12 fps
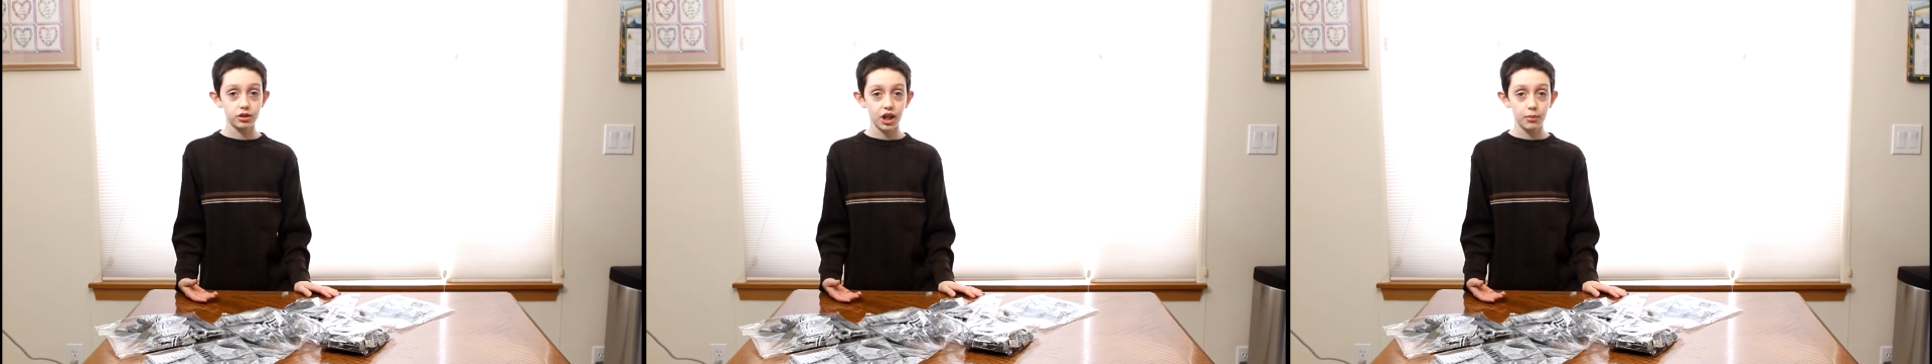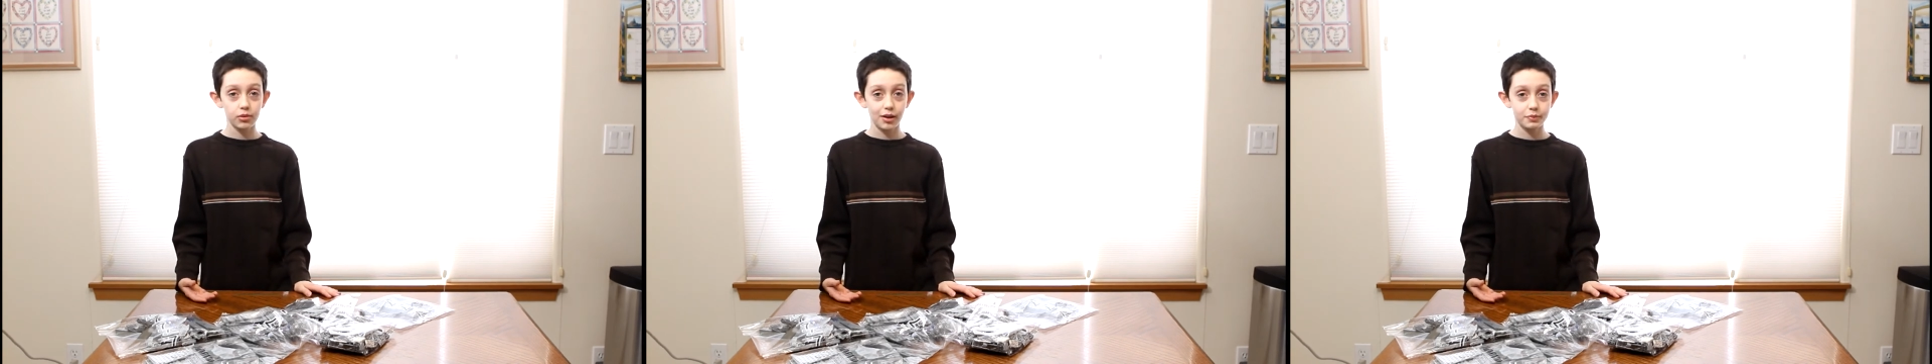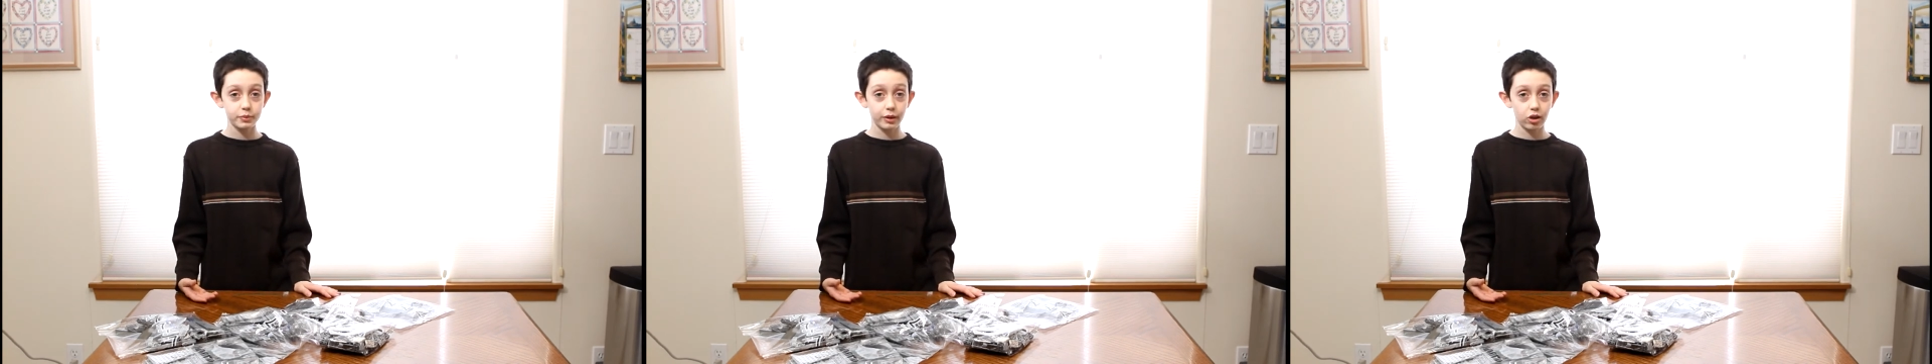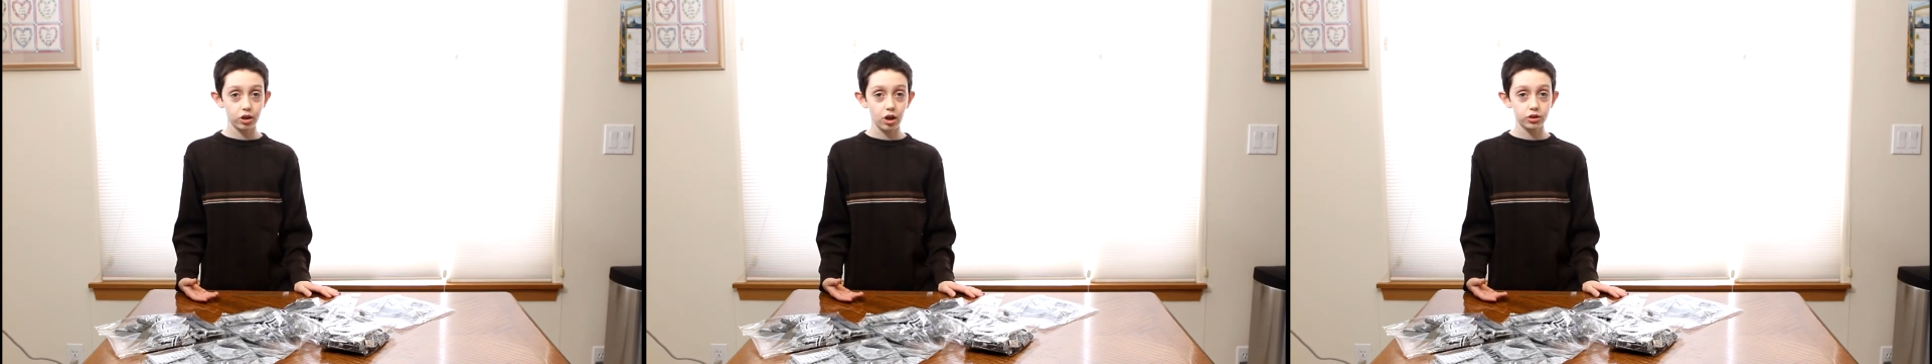time-lapse
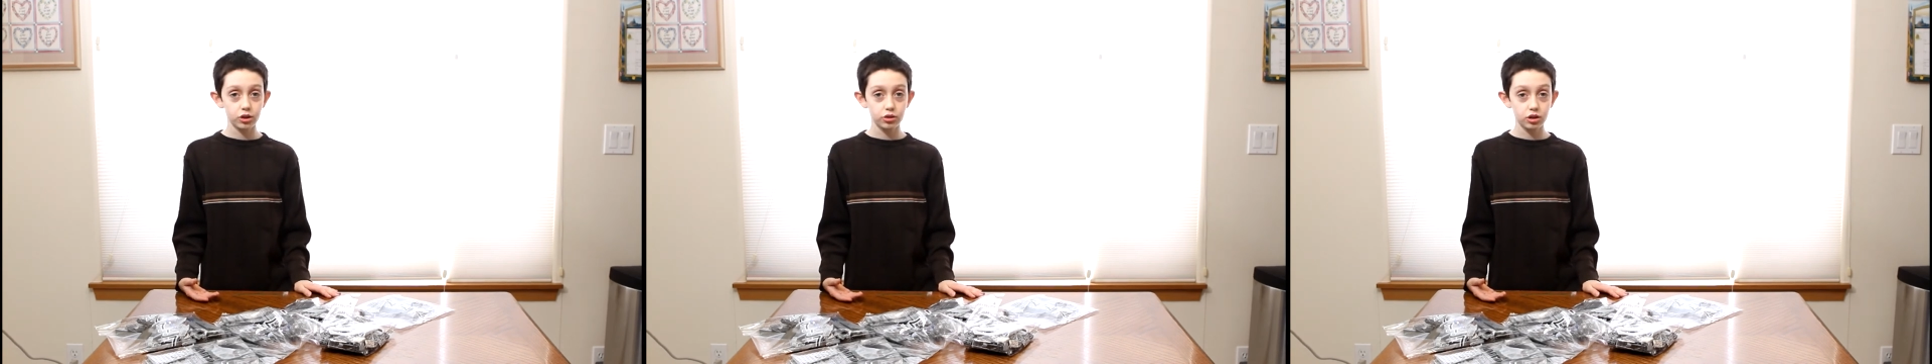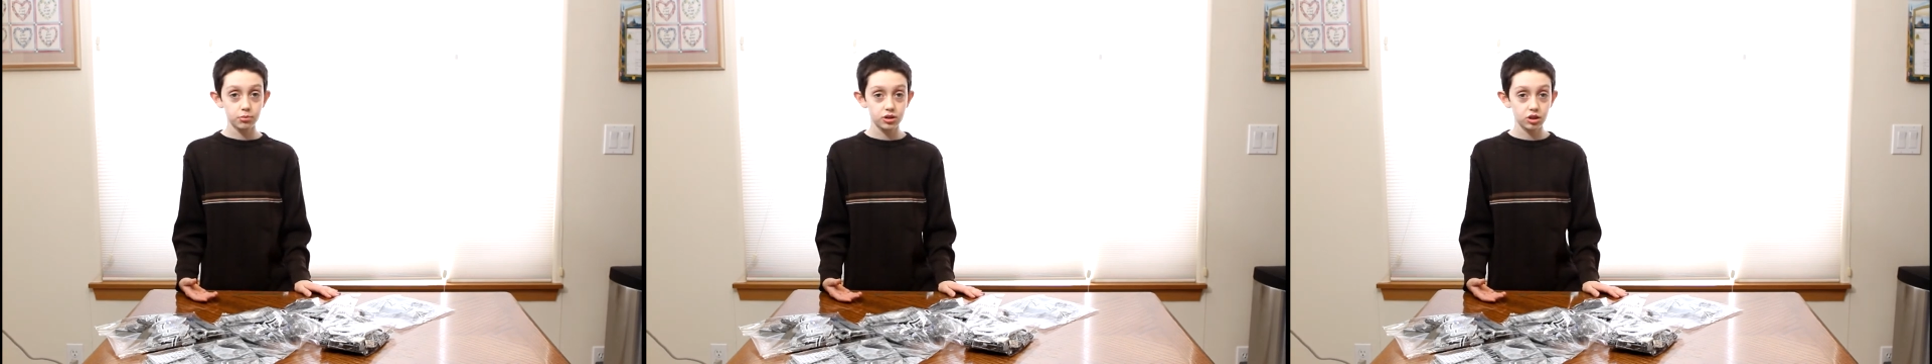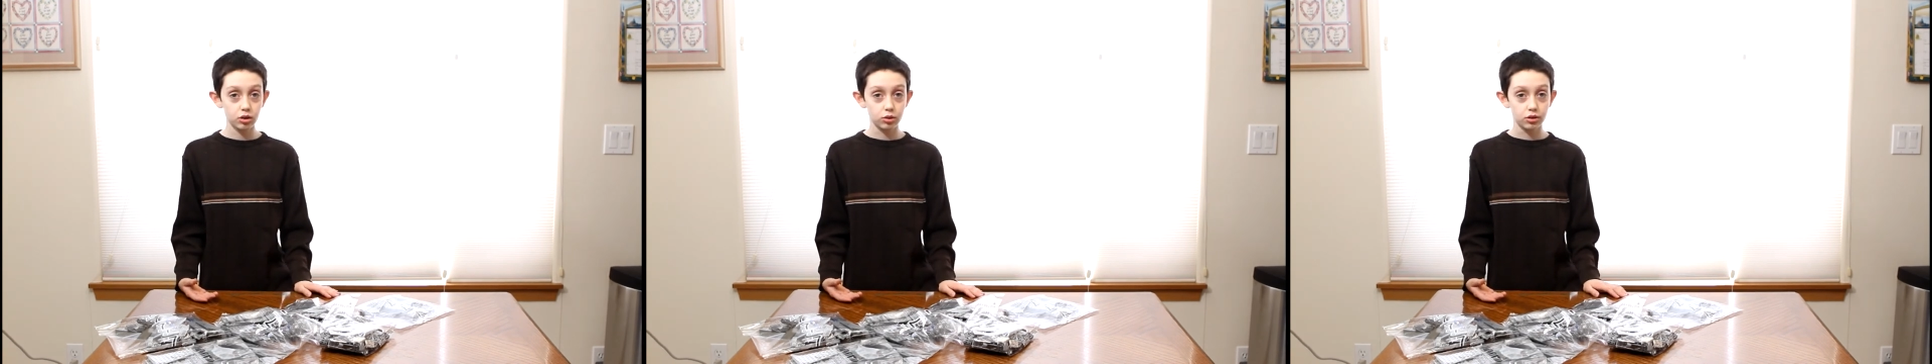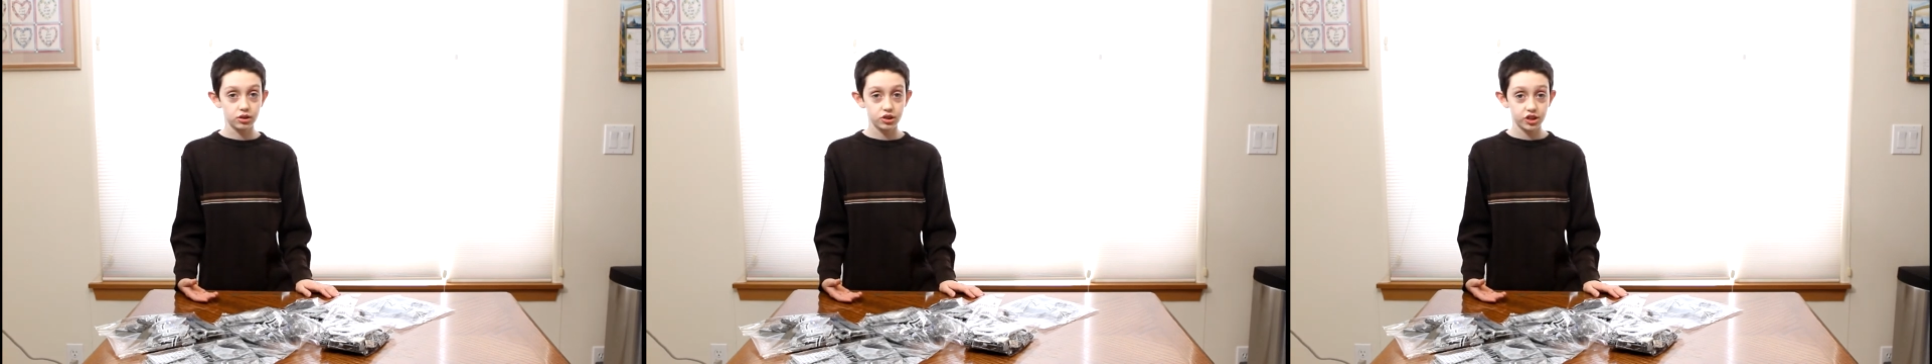build on YouTube
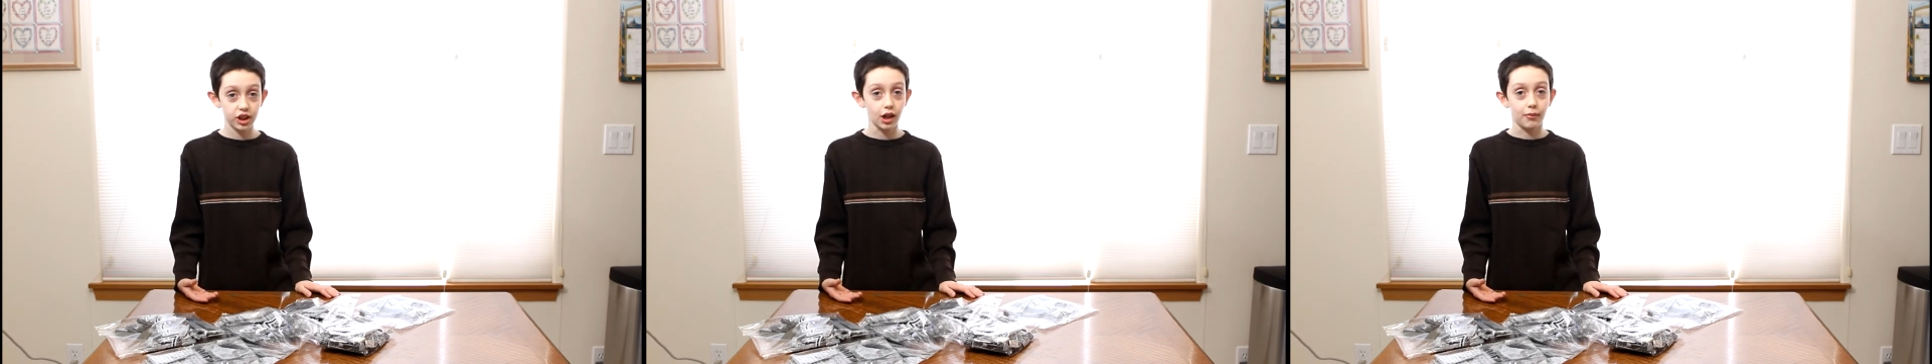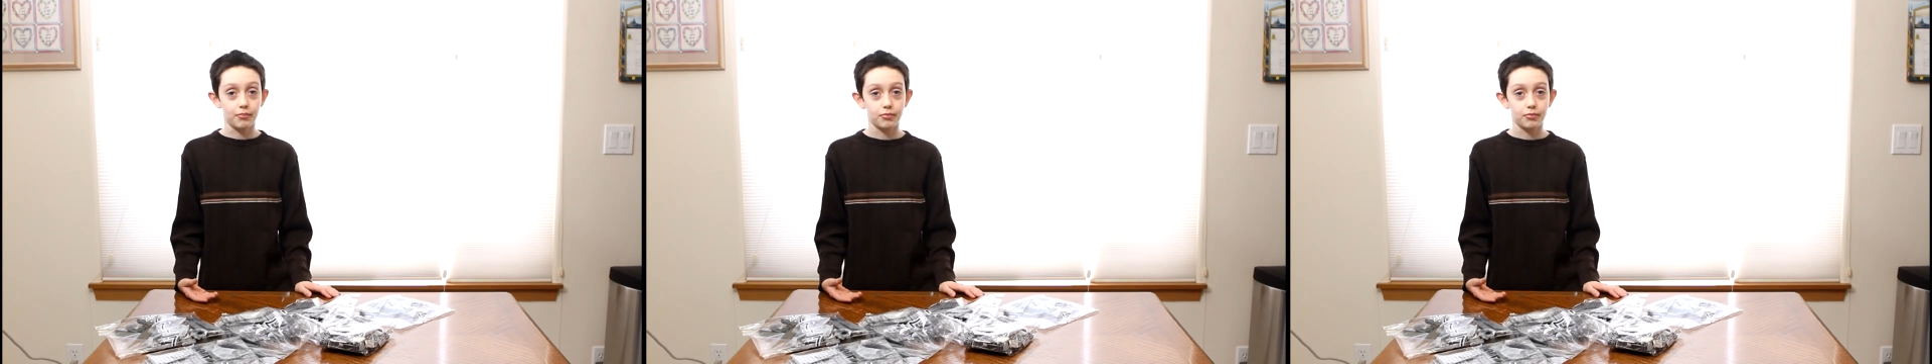soon. See ya.